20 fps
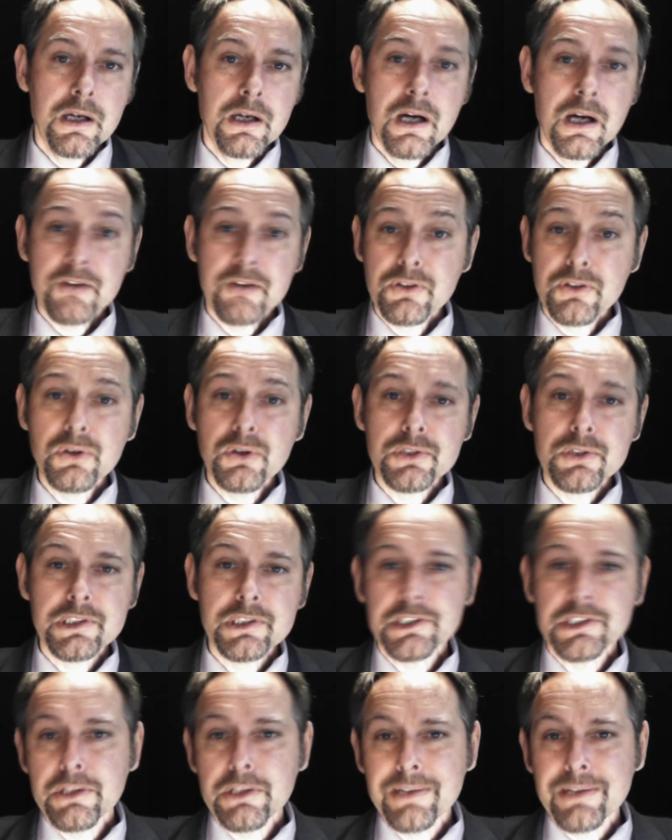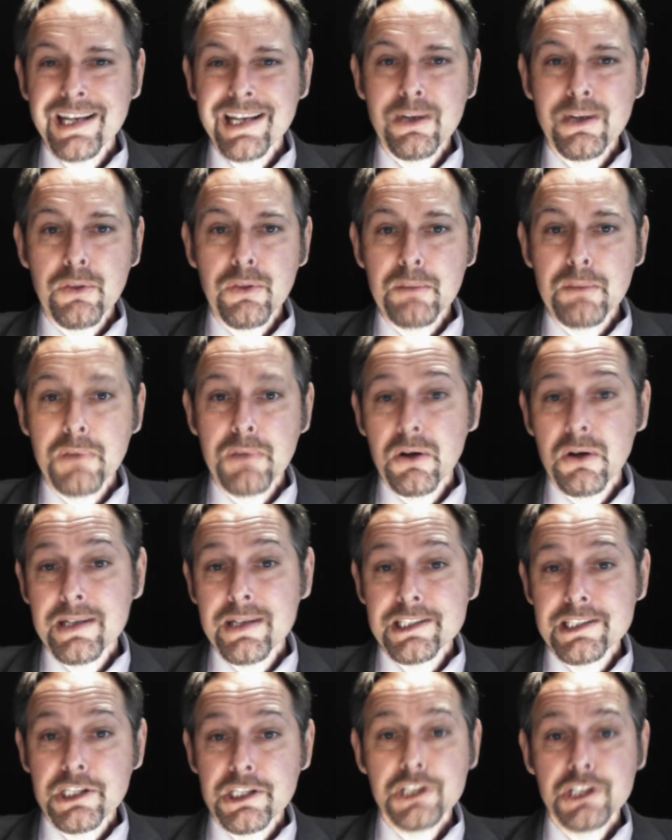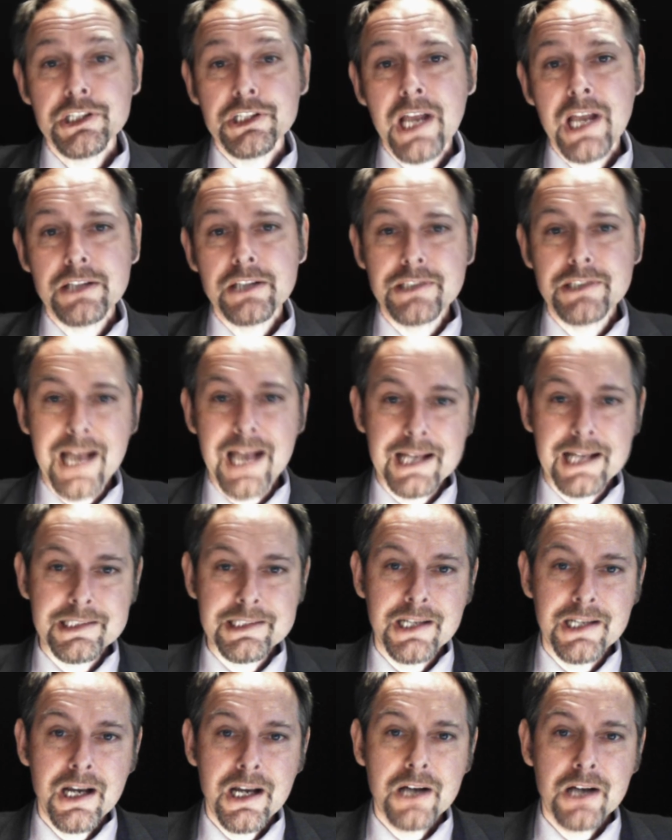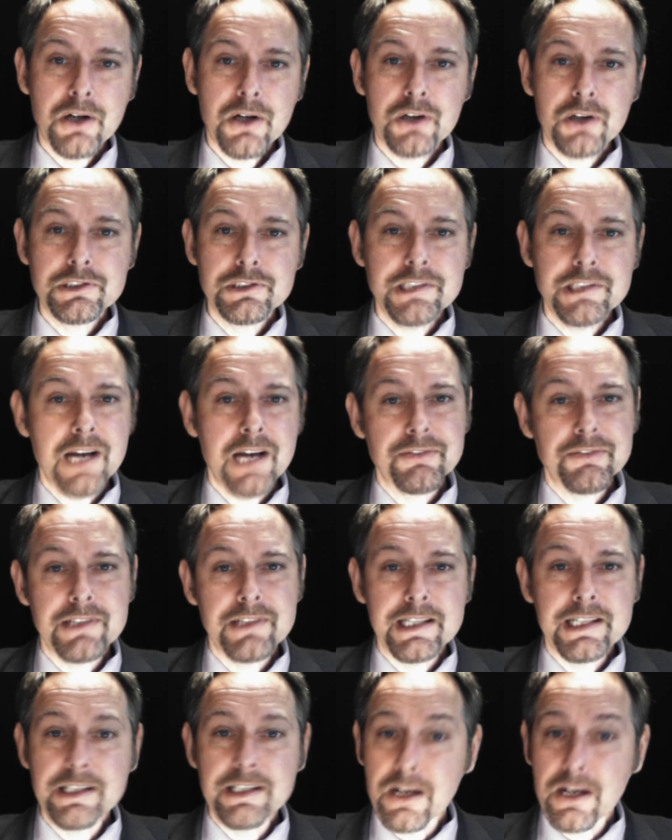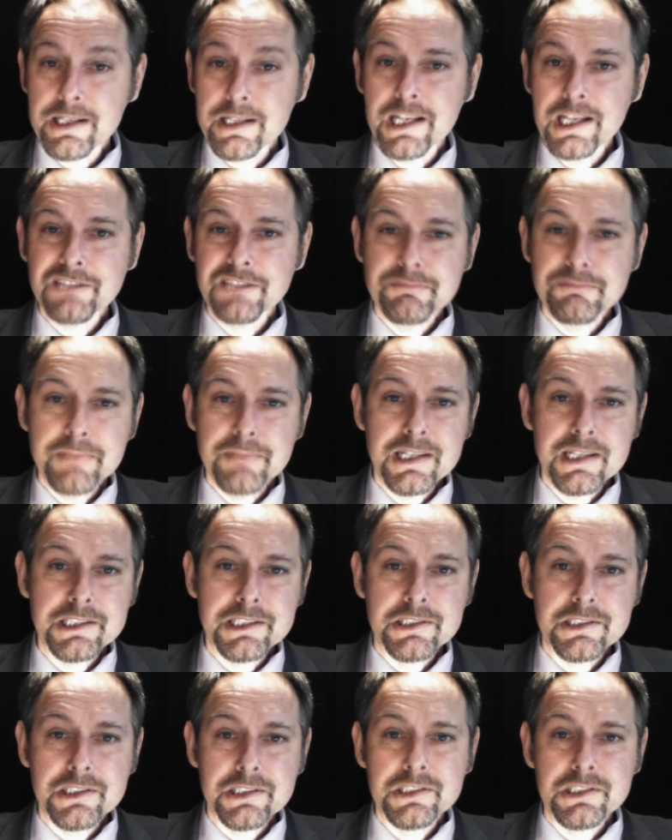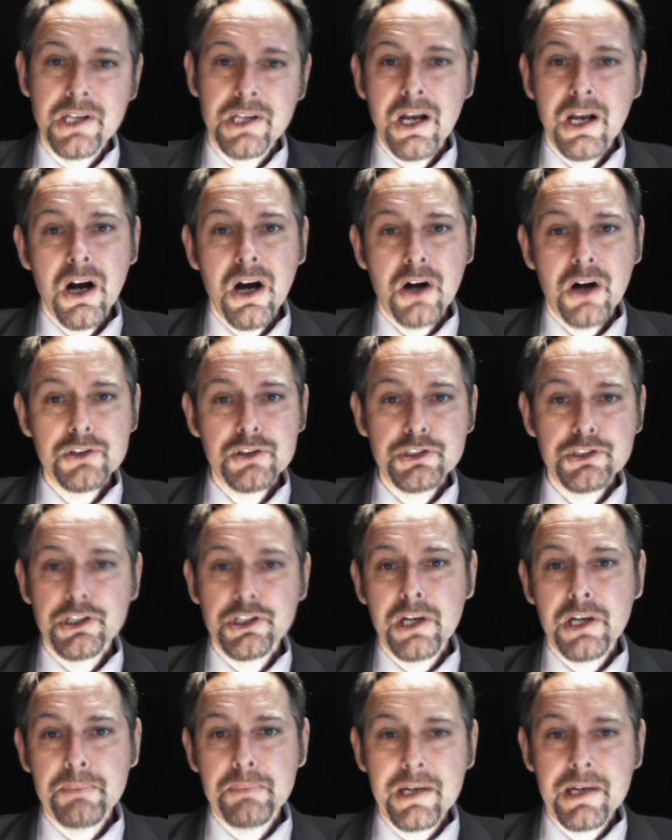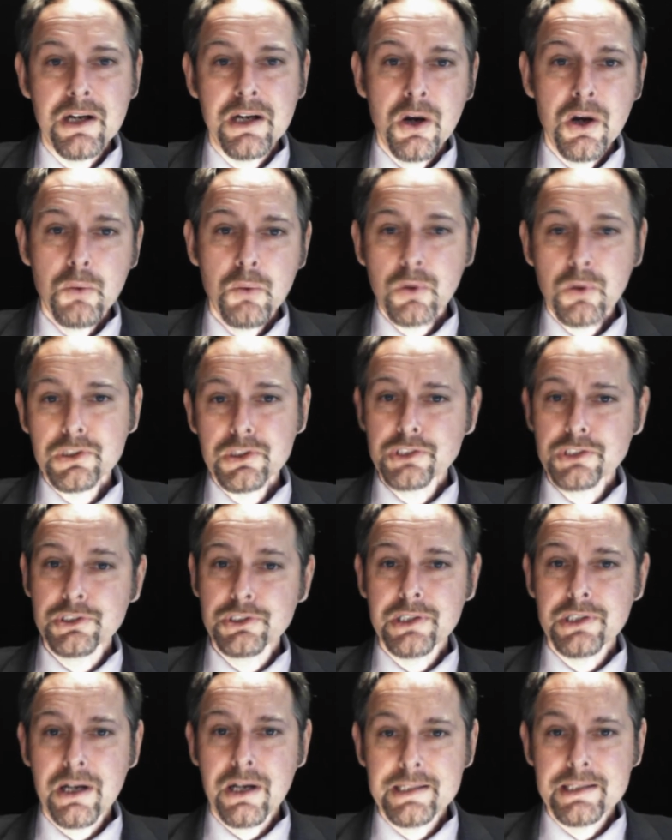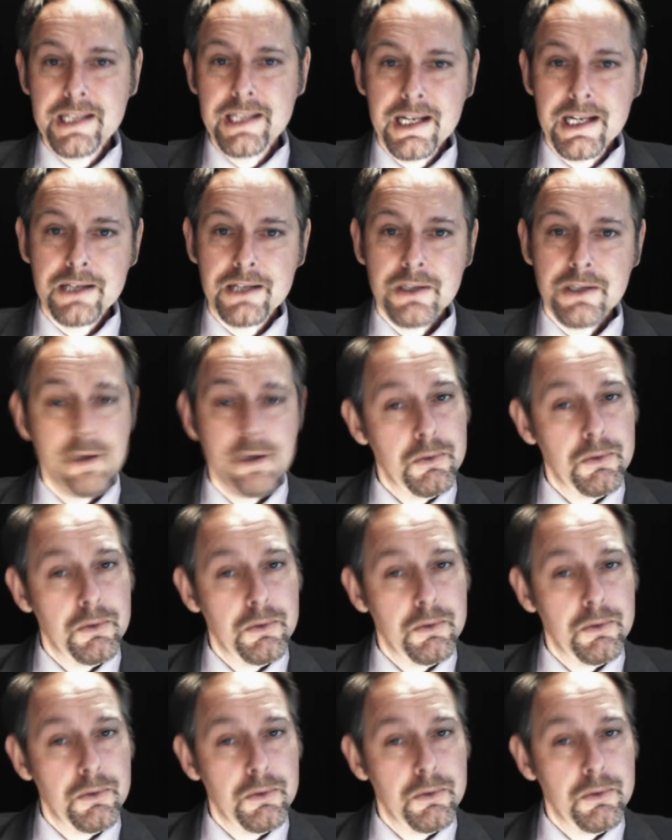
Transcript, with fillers: Of course, the new kid on the block is shale gas, and our deftly naive ministers are chirping, What a good idea!